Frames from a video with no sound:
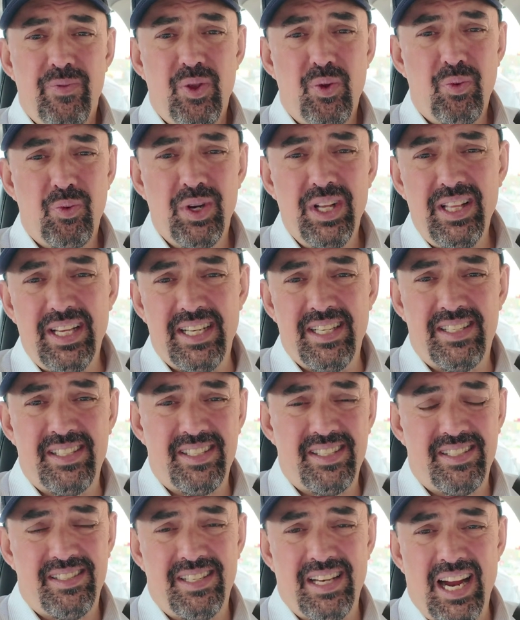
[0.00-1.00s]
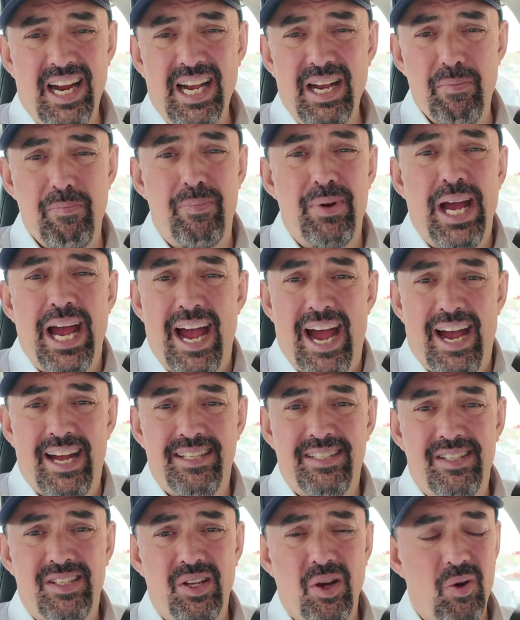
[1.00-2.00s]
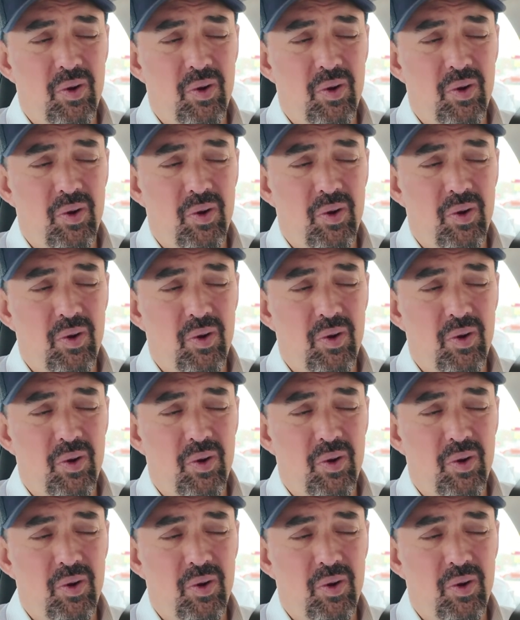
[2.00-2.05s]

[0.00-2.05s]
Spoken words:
really is kind of bad.